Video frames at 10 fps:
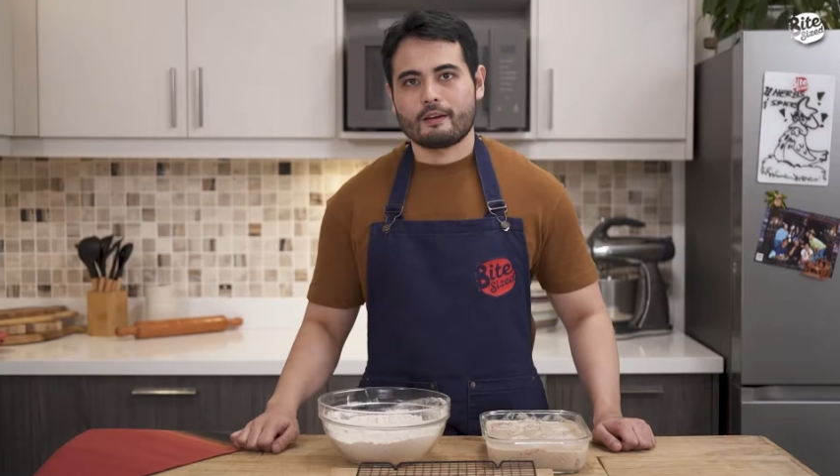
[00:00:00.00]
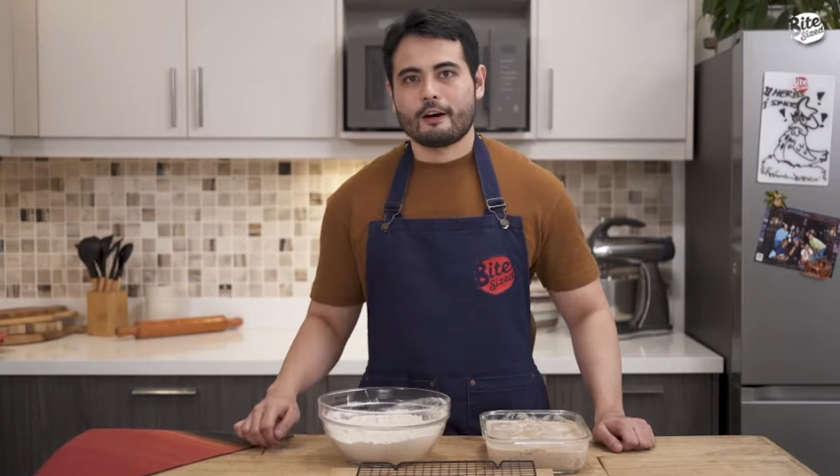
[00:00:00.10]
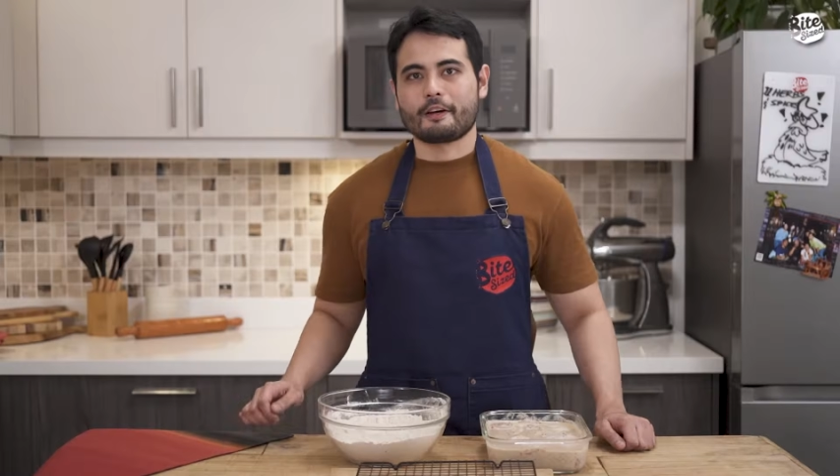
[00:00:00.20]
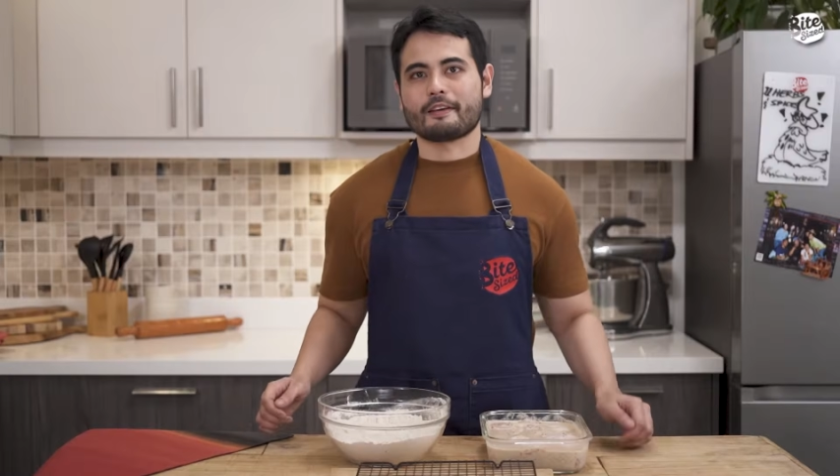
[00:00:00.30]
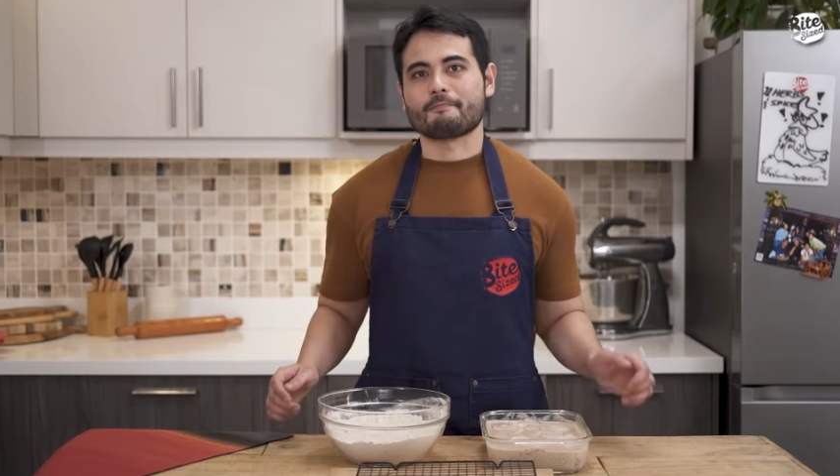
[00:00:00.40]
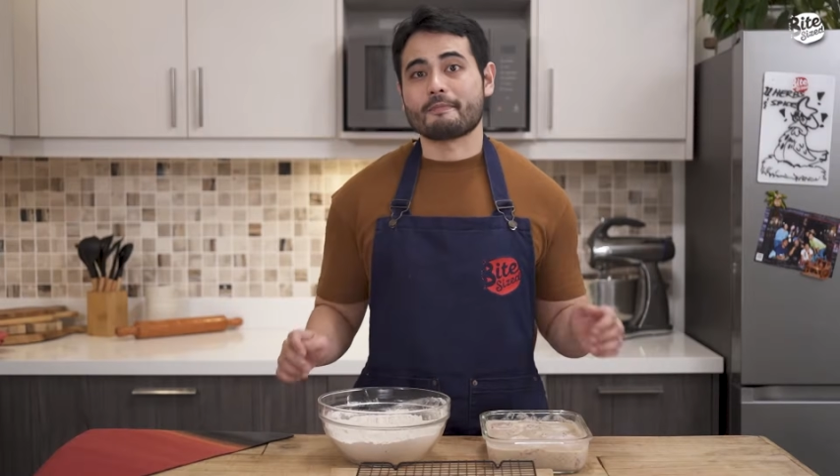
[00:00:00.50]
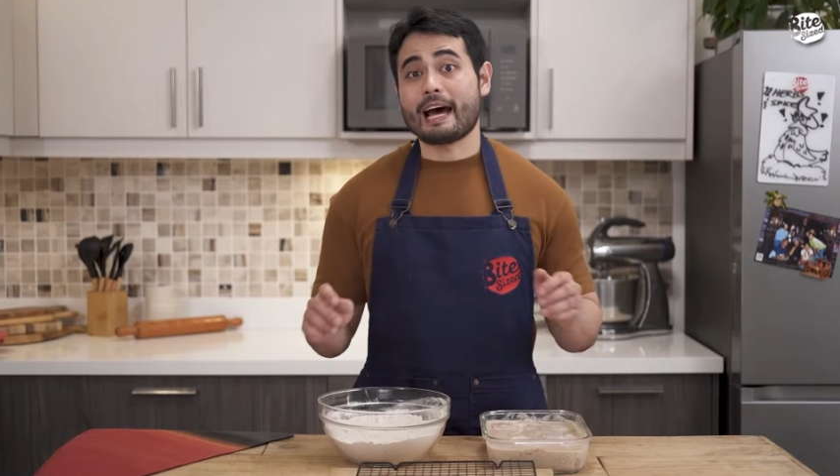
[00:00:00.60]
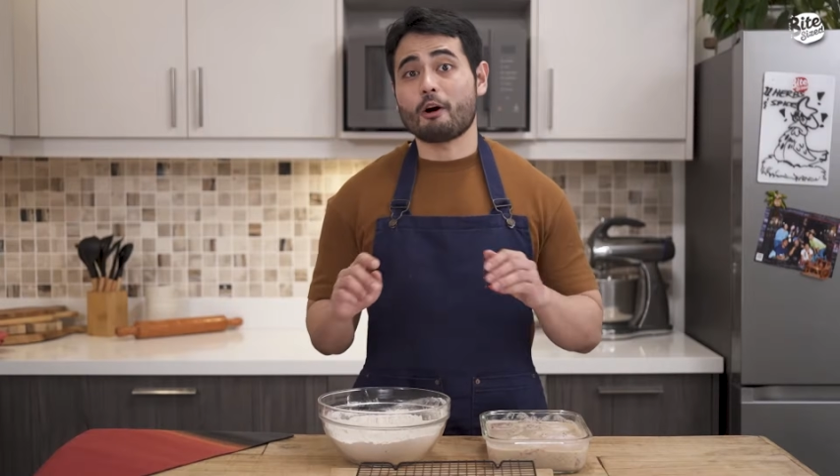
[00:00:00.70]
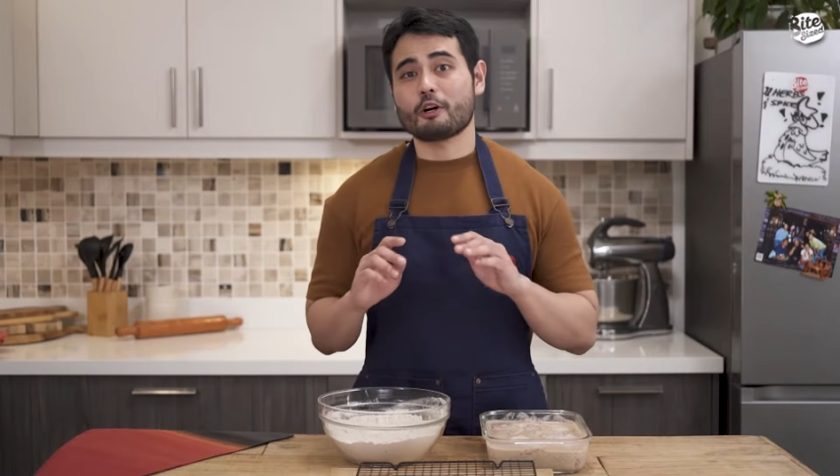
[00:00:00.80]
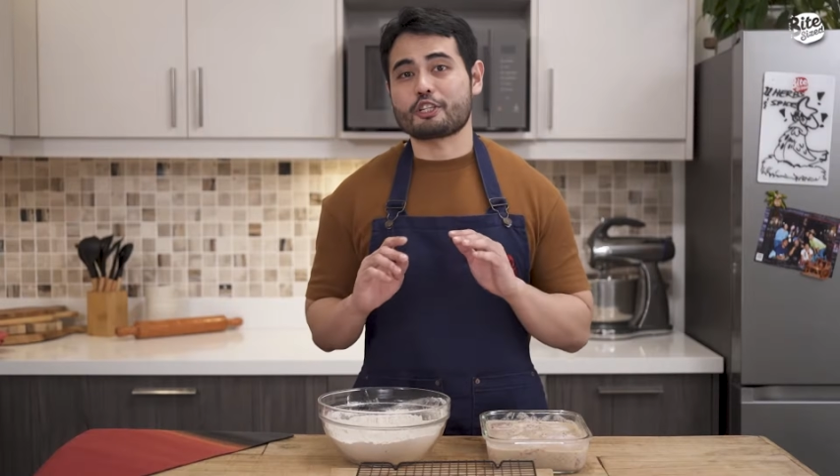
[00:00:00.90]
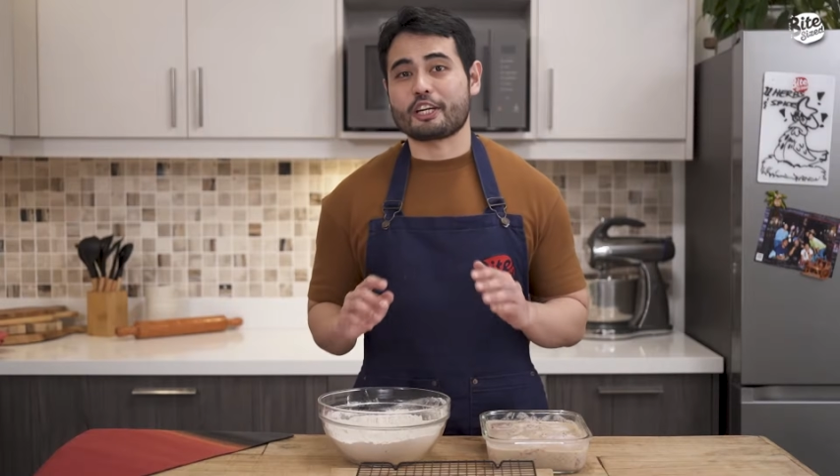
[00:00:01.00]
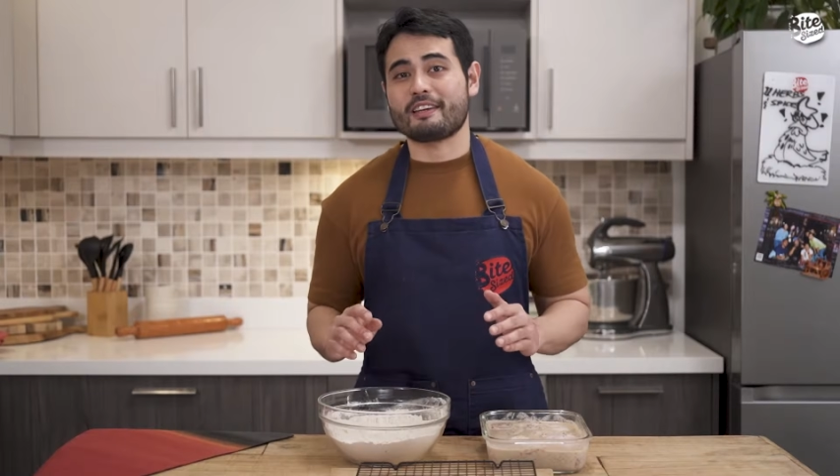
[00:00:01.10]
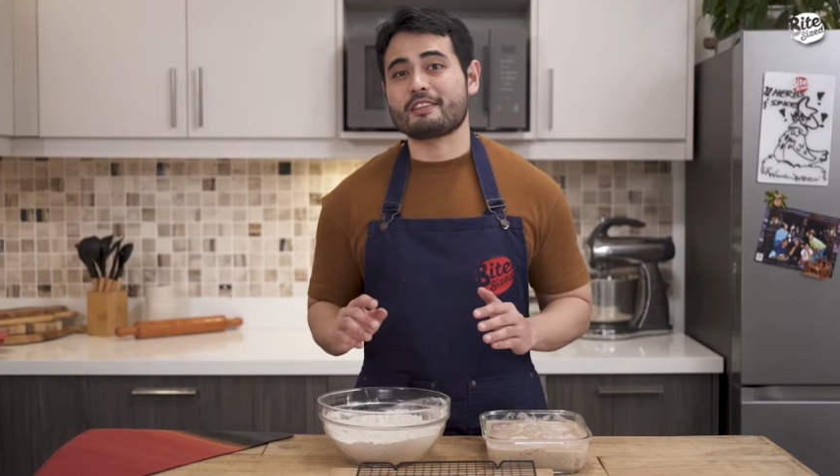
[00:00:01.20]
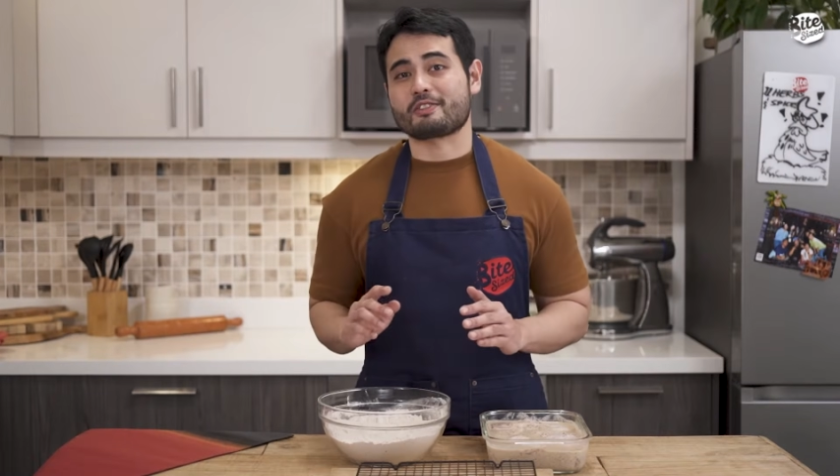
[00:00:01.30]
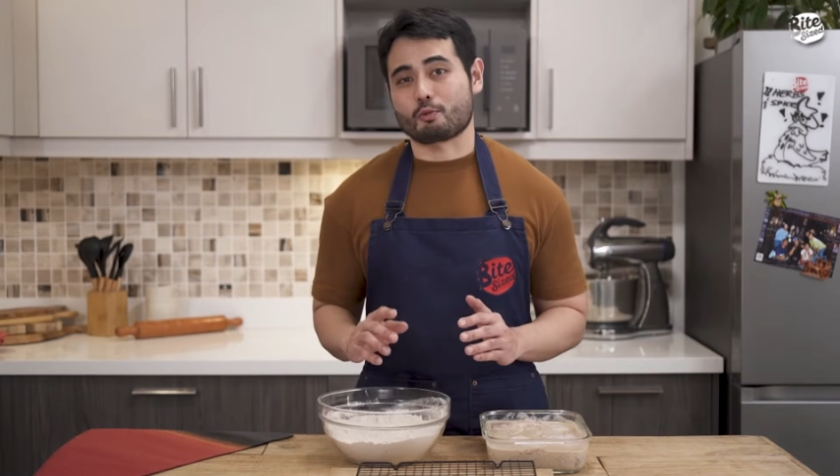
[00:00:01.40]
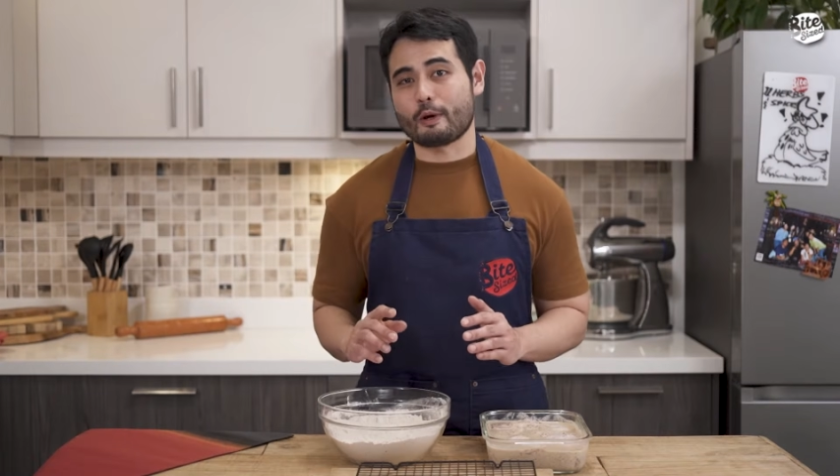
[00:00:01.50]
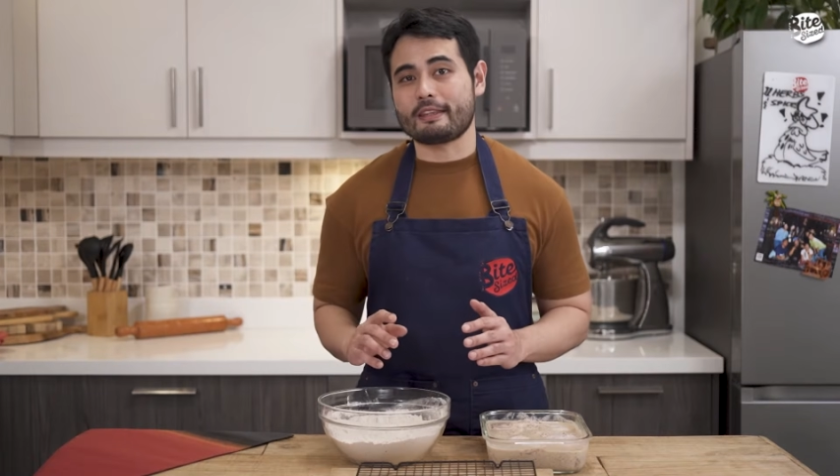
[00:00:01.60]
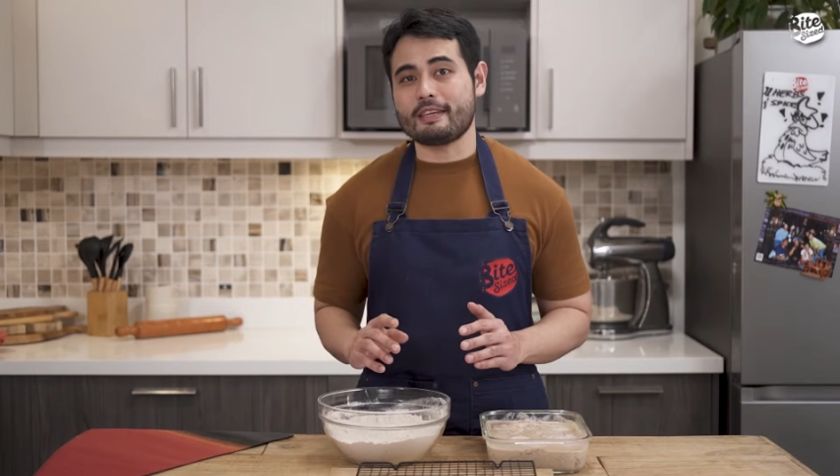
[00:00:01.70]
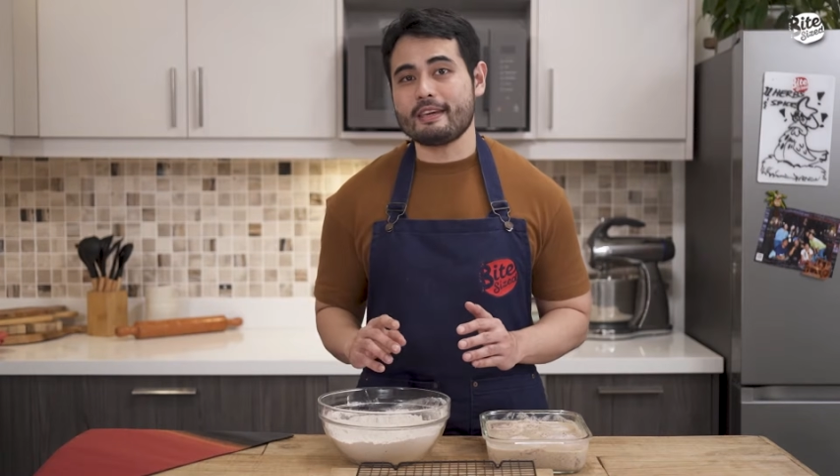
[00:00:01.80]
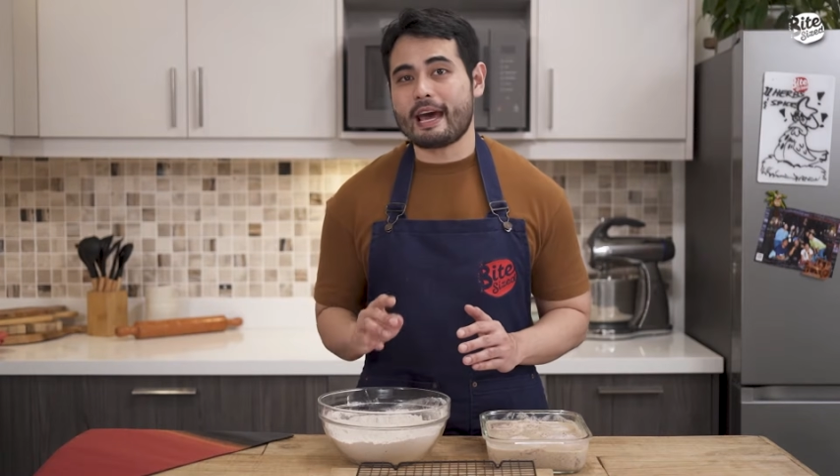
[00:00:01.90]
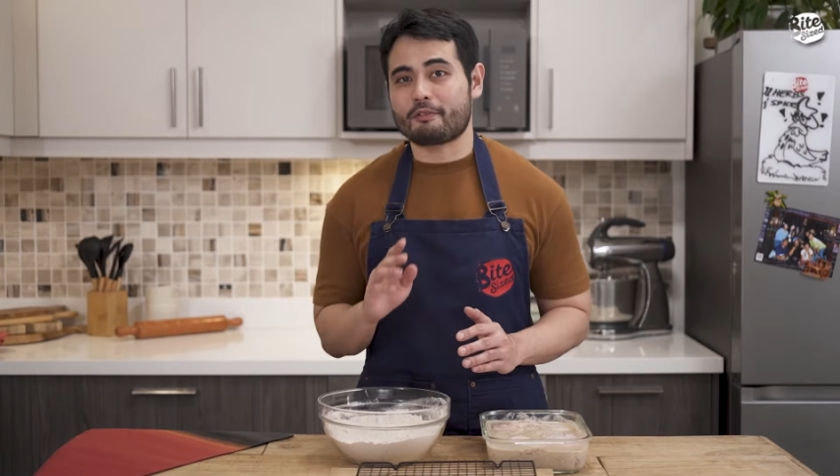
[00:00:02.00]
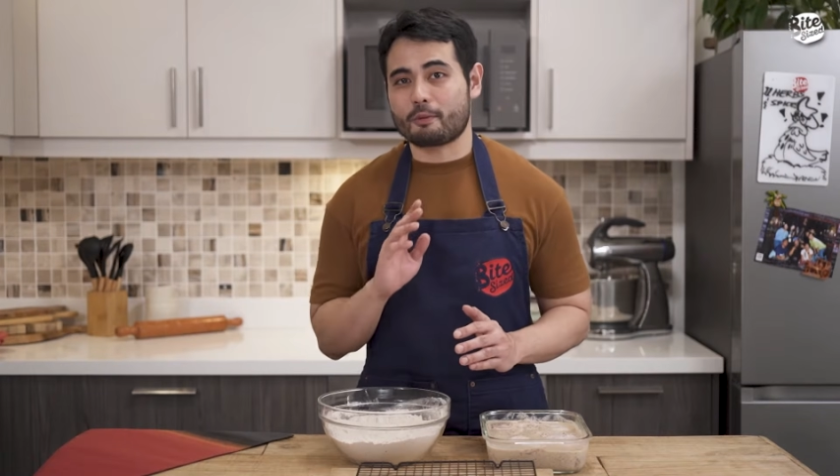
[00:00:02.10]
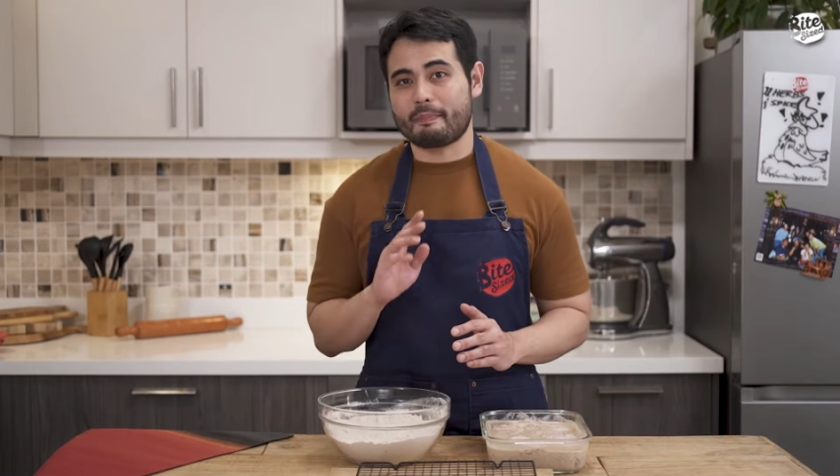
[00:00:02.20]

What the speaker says: Okay, now our chicken is ready after